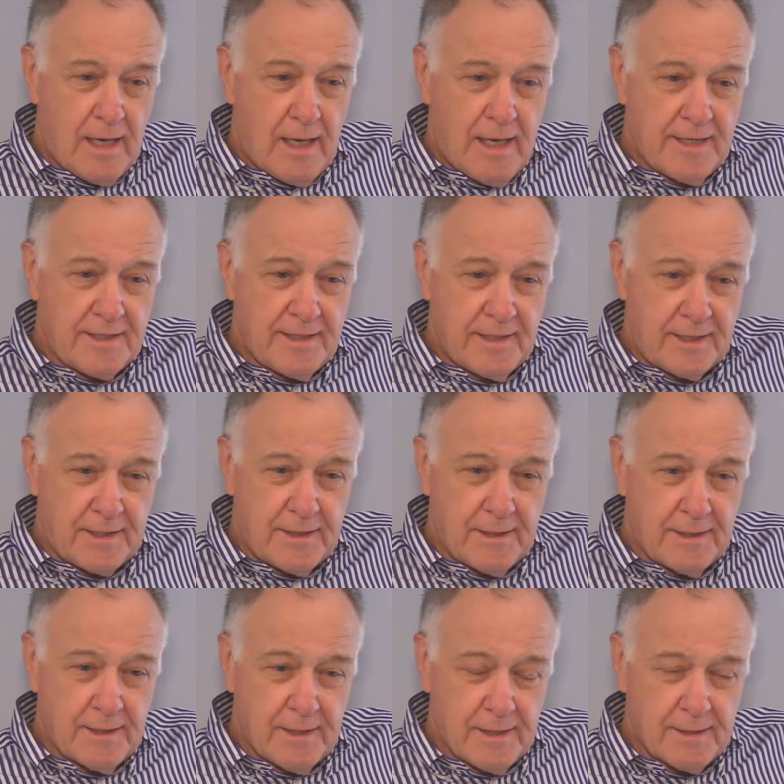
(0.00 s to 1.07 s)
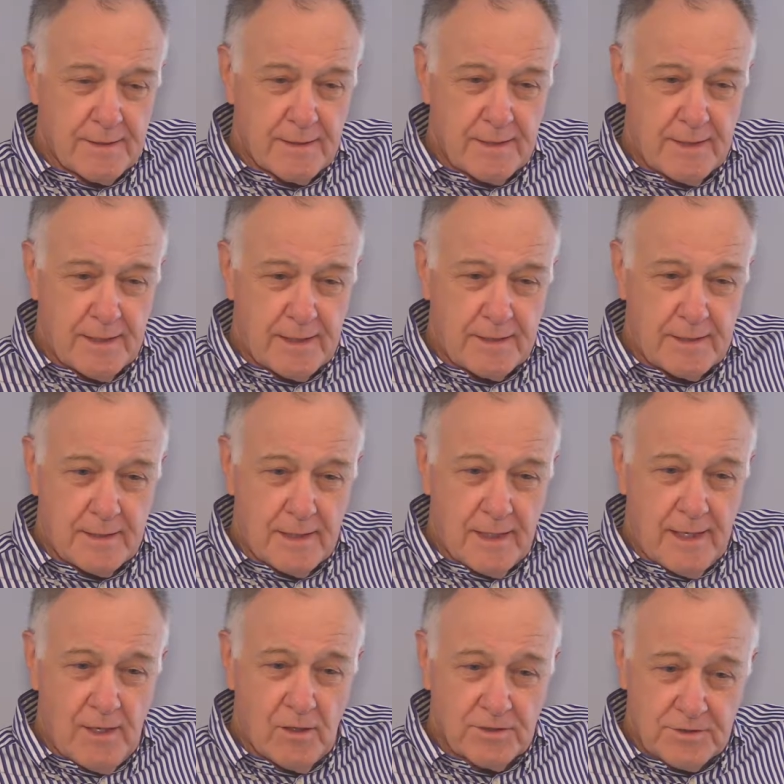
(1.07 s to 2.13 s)
I think that
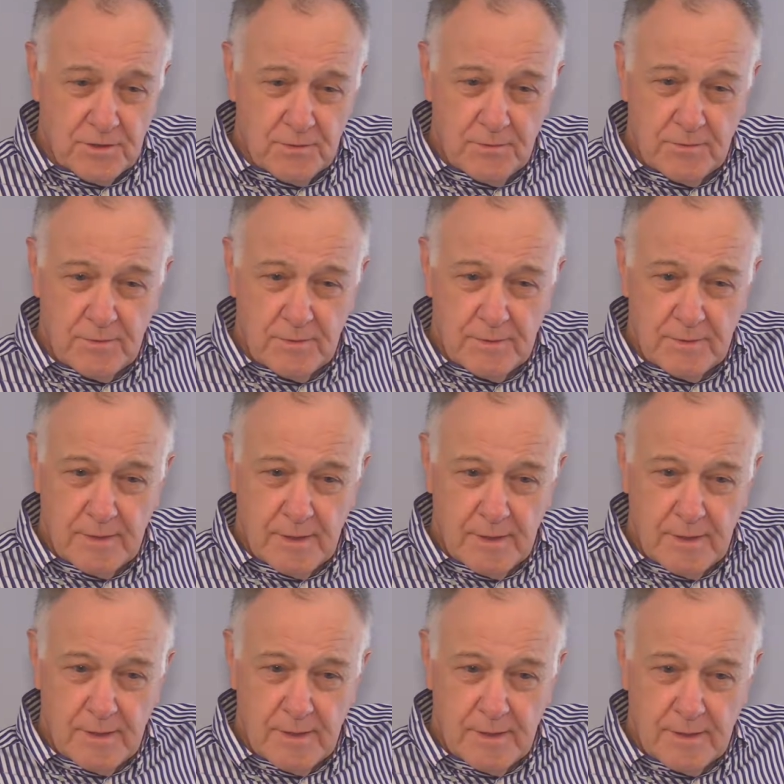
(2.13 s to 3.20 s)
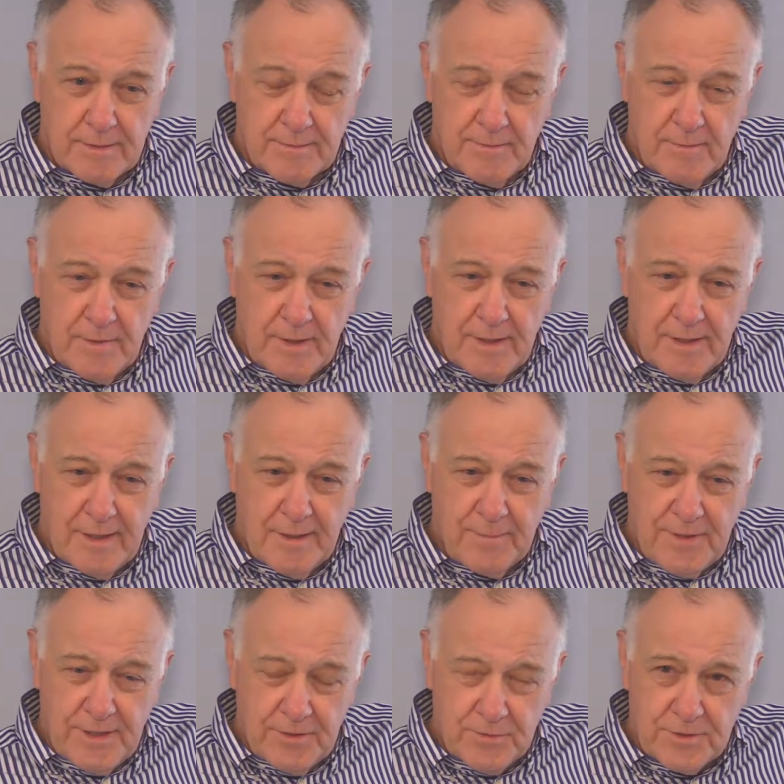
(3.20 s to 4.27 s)
I also am
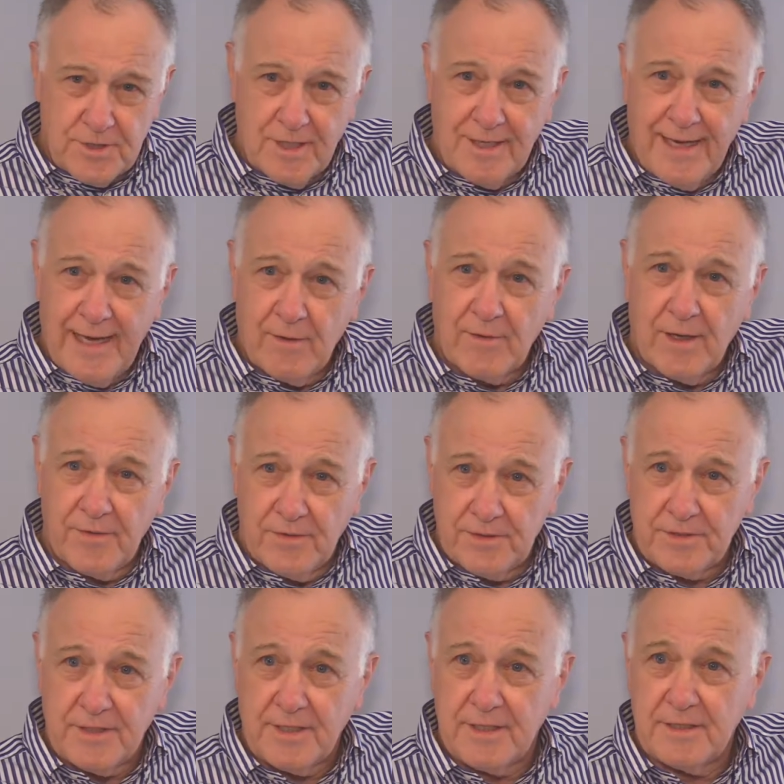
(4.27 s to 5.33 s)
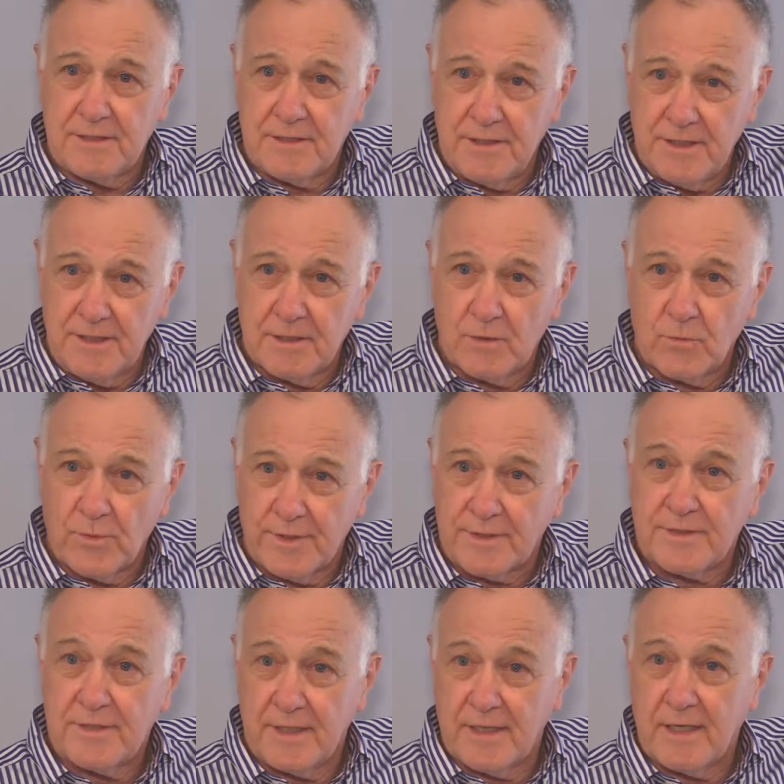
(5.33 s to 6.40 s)
interested in how other cities deal with
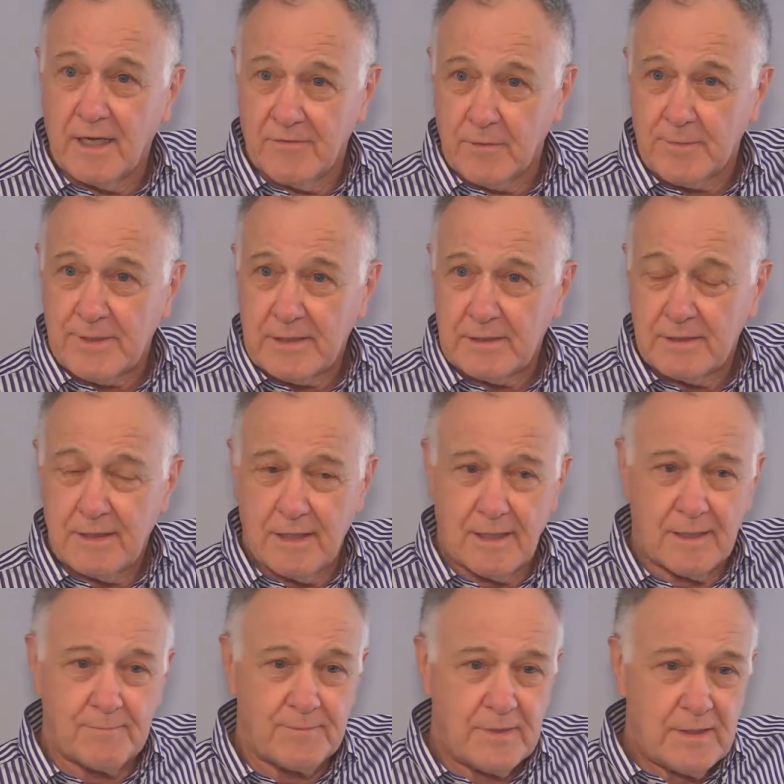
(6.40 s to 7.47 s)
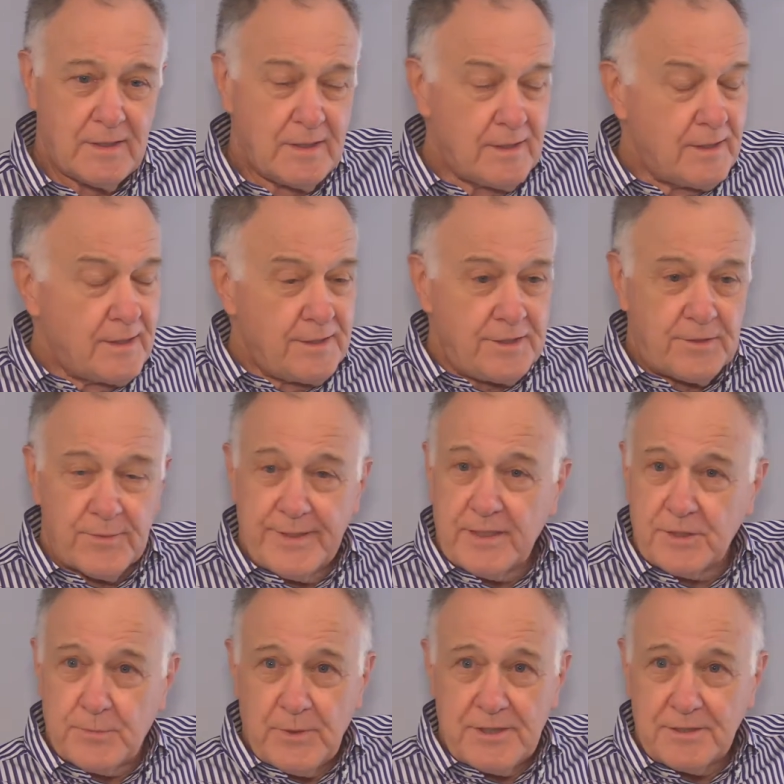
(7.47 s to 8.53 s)
city government. Eureka
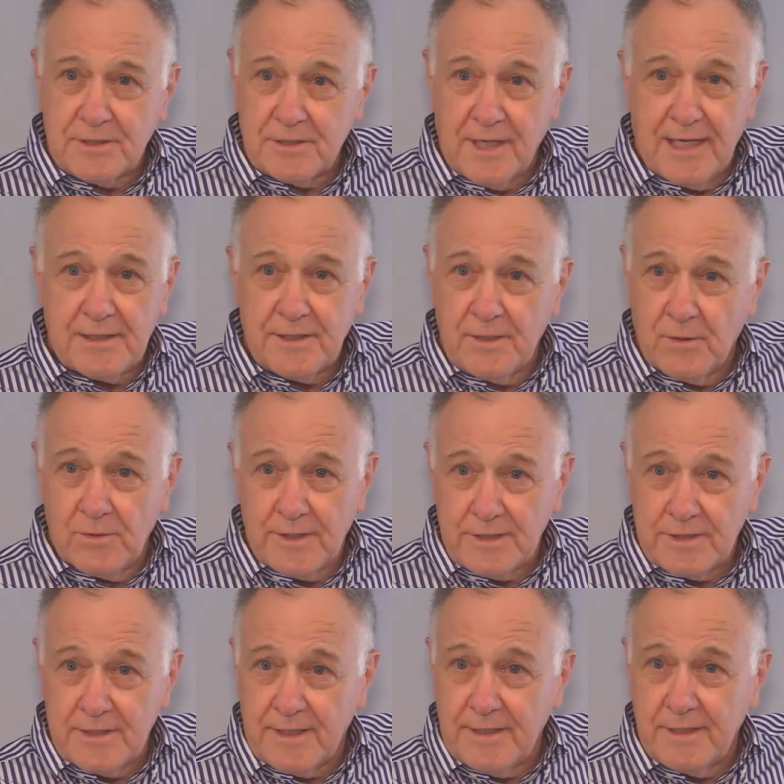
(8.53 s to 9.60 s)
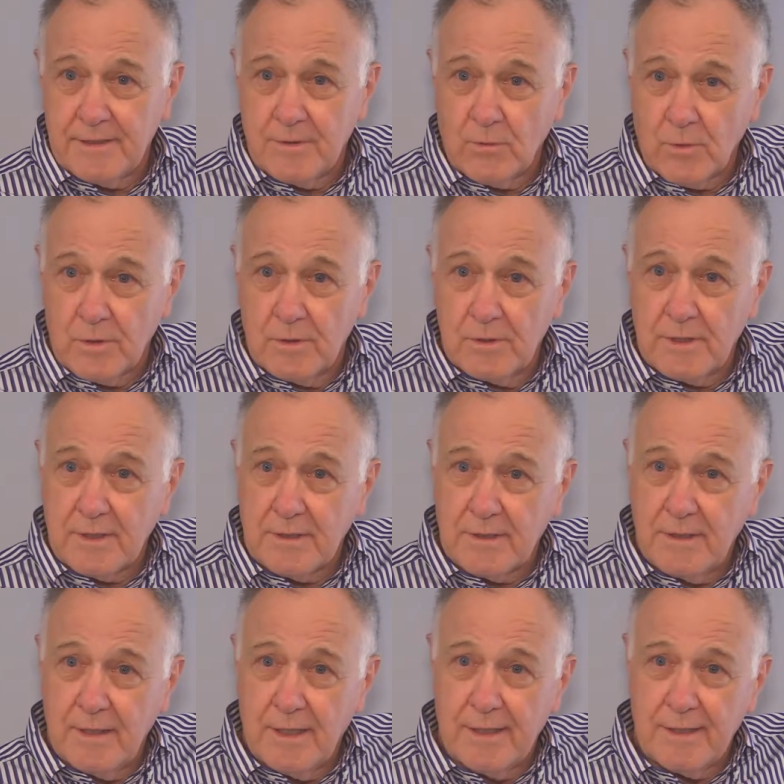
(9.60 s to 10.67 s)
Springs is not the only city in the world,
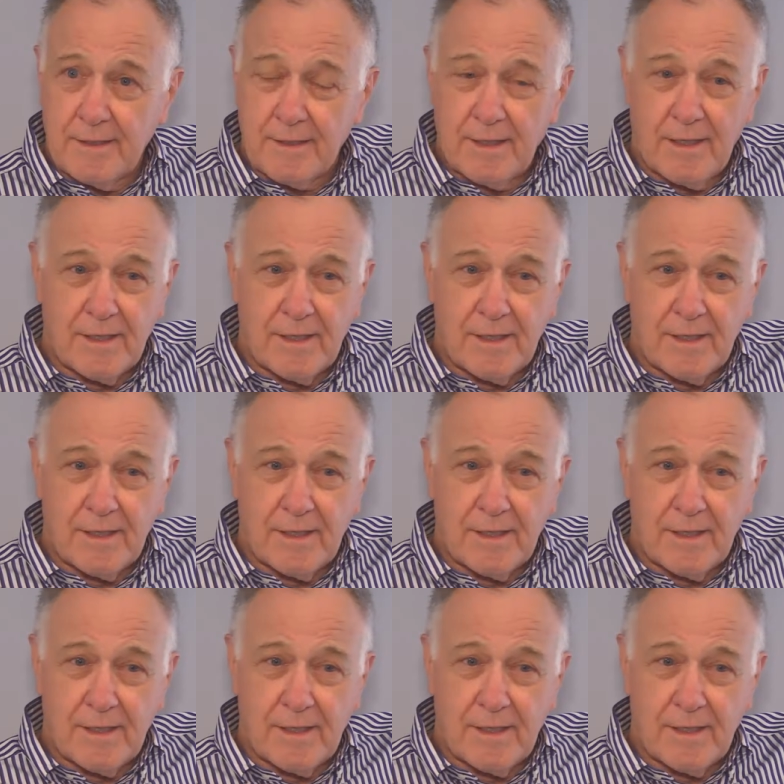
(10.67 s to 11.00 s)
and